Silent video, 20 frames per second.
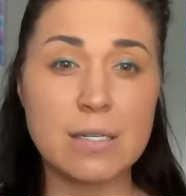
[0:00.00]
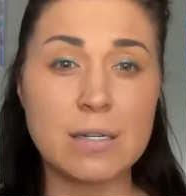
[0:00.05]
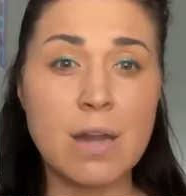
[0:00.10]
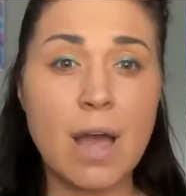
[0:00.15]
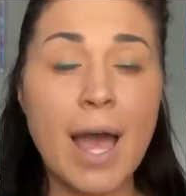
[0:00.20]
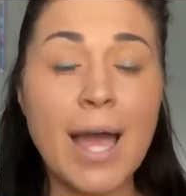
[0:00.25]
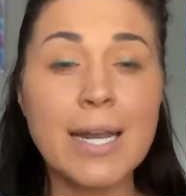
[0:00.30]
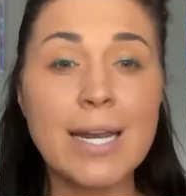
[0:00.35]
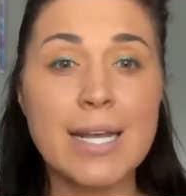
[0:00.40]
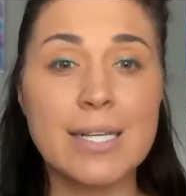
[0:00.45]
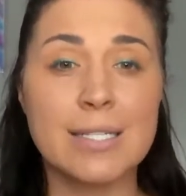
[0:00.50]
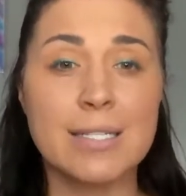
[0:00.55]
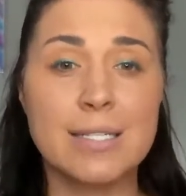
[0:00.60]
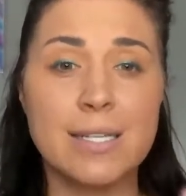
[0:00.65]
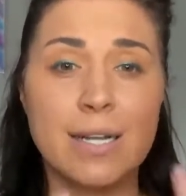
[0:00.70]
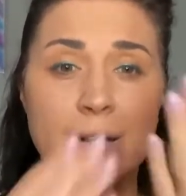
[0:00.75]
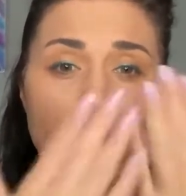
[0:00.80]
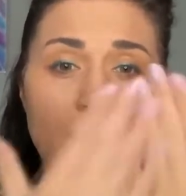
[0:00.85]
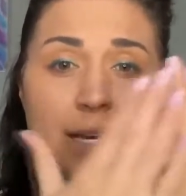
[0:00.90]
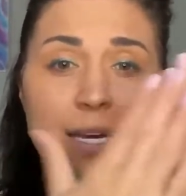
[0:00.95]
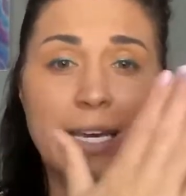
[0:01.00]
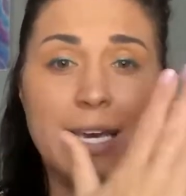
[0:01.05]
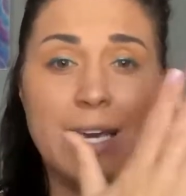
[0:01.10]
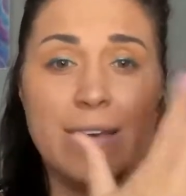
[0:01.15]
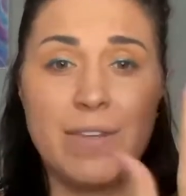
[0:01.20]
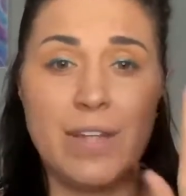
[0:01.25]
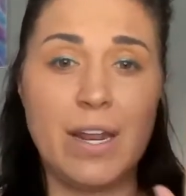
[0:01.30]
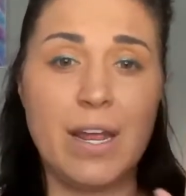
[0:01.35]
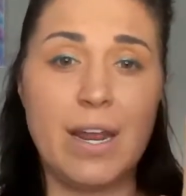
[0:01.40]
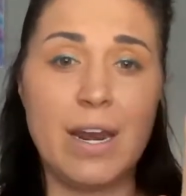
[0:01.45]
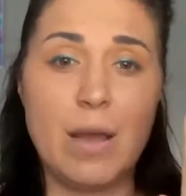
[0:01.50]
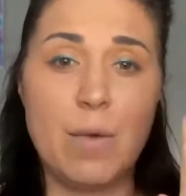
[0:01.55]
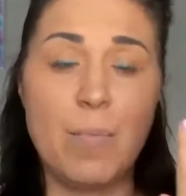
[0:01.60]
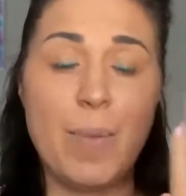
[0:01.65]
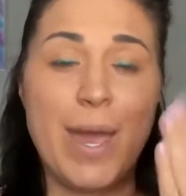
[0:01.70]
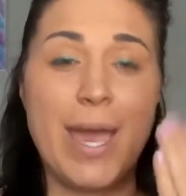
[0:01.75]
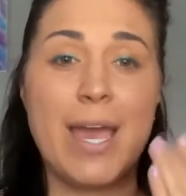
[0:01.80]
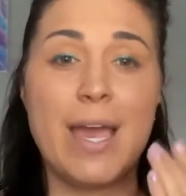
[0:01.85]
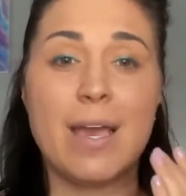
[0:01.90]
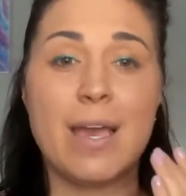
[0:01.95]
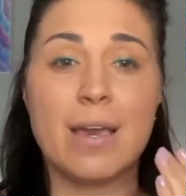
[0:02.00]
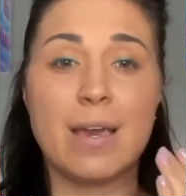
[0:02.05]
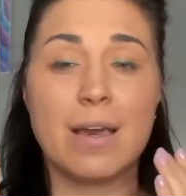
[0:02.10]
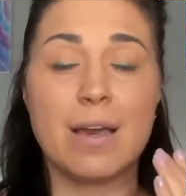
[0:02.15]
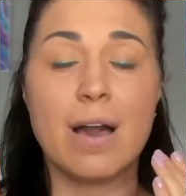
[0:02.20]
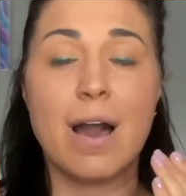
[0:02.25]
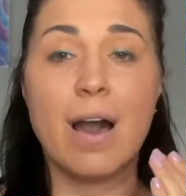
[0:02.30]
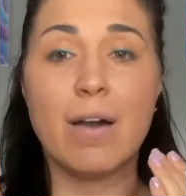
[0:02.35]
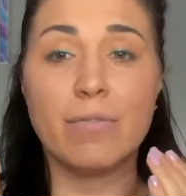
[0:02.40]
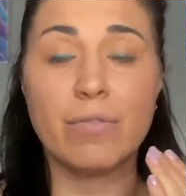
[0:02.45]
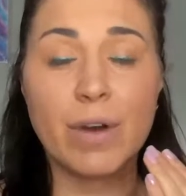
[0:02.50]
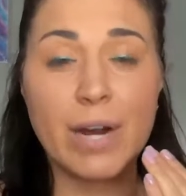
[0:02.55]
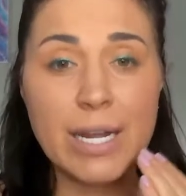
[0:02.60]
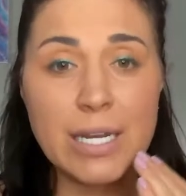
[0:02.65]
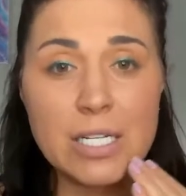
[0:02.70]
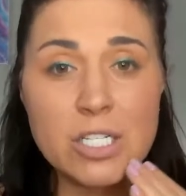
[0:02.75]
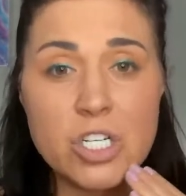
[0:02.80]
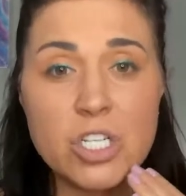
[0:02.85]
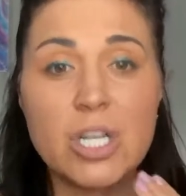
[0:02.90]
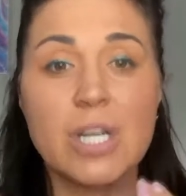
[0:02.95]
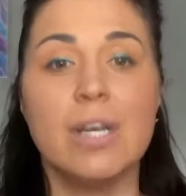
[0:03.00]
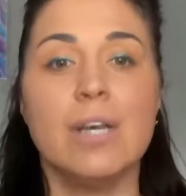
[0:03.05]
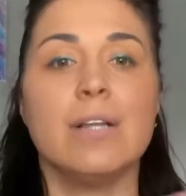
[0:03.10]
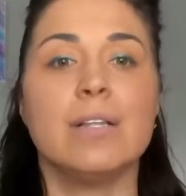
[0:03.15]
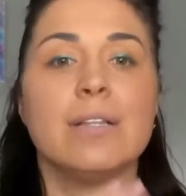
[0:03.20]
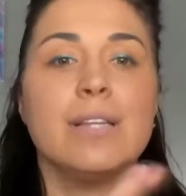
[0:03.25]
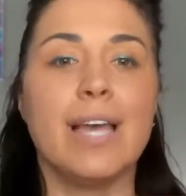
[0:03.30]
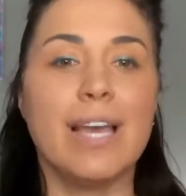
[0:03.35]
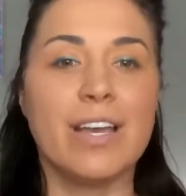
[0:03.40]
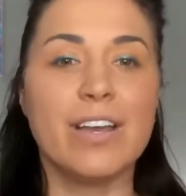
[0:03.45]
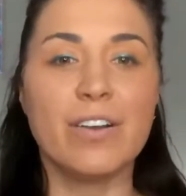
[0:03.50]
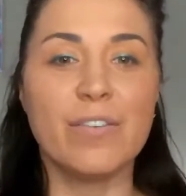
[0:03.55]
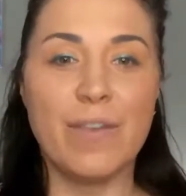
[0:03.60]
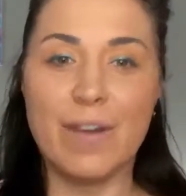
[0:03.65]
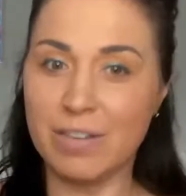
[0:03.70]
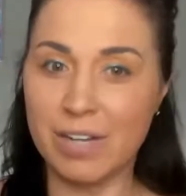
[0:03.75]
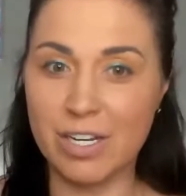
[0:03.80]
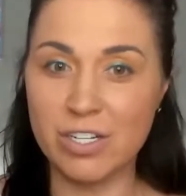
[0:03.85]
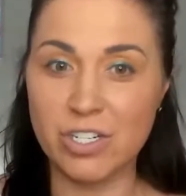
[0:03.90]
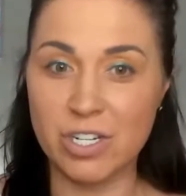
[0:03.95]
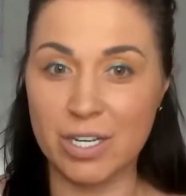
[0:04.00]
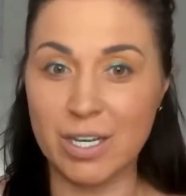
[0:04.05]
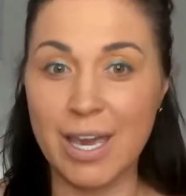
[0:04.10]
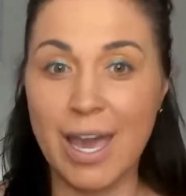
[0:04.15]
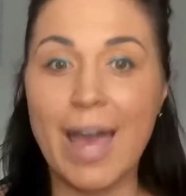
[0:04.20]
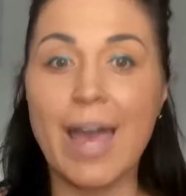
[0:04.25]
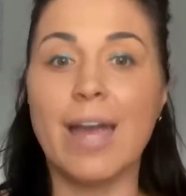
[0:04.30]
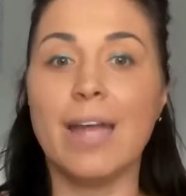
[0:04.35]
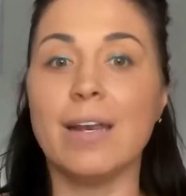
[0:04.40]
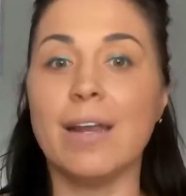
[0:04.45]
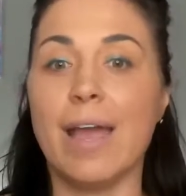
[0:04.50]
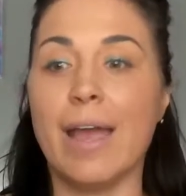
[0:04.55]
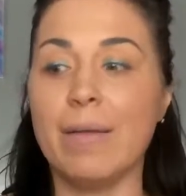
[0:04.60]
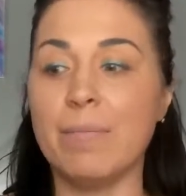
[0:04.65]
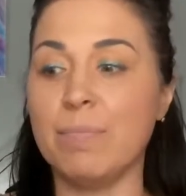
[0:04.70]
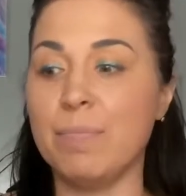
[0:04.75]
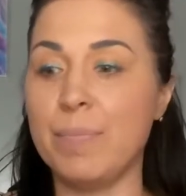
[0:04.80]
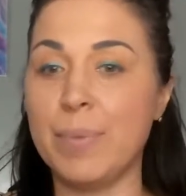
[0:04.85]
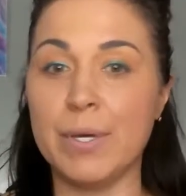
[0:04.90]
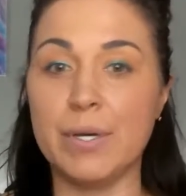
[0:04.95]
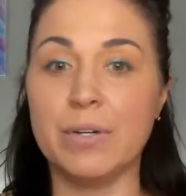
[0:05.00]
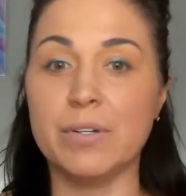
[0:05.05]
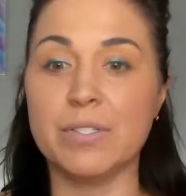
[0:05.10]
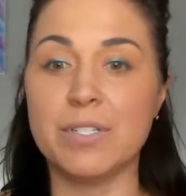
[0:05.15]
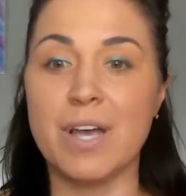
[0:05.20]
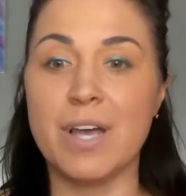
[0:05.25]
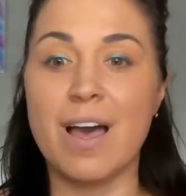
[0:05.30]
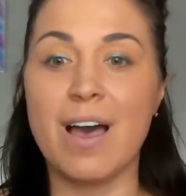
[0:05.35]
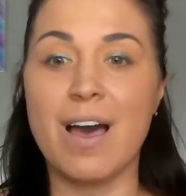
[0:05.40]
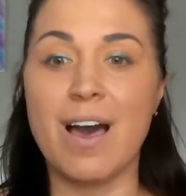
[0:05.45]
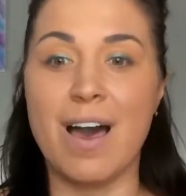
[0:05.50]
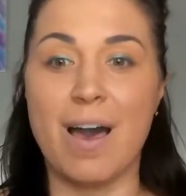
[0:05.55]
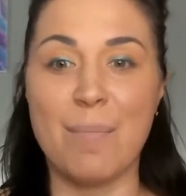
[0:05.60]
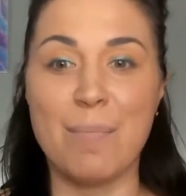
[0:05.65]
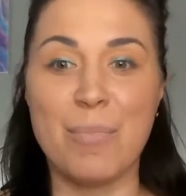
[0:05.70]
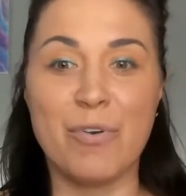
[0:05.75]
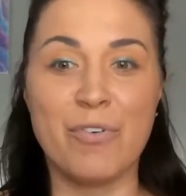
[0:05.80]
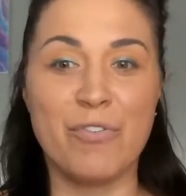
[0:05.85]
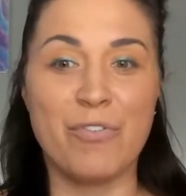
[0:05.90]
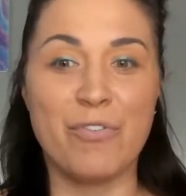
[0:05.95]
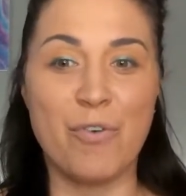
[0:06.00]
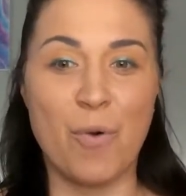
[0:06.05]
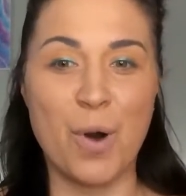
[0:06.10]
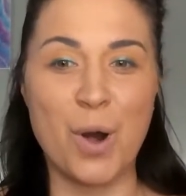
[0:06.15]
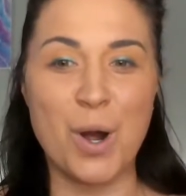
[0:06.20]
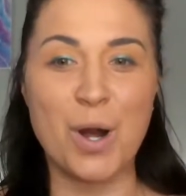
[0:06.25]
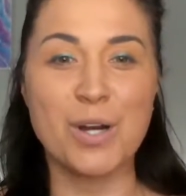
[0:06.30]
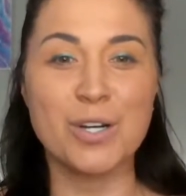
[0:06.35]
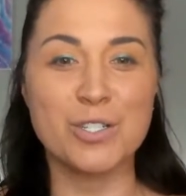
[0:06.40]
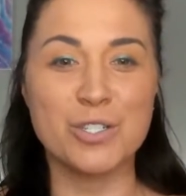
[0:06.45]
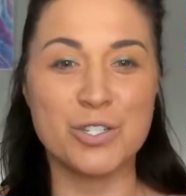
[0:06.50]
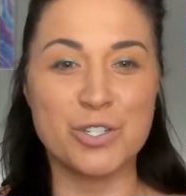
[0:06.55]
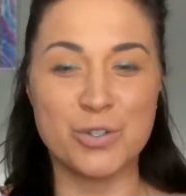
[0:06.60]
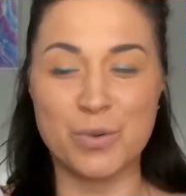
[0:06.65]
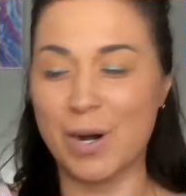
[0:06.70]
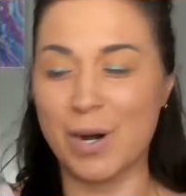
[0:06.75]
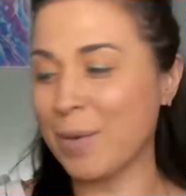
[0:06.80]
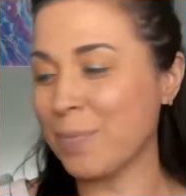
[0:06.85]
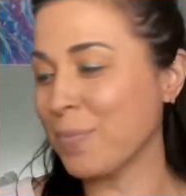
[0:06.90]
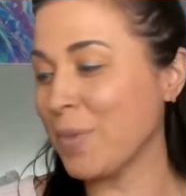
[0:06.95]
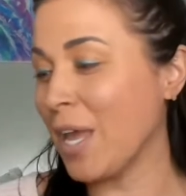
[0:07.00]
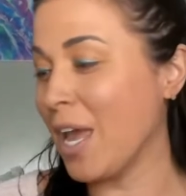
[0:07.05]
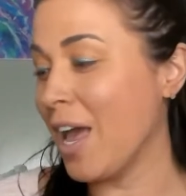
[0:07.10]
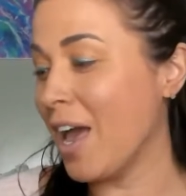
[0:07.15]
not necessarily give it an opaque coverage like your foundation can and build up for sure.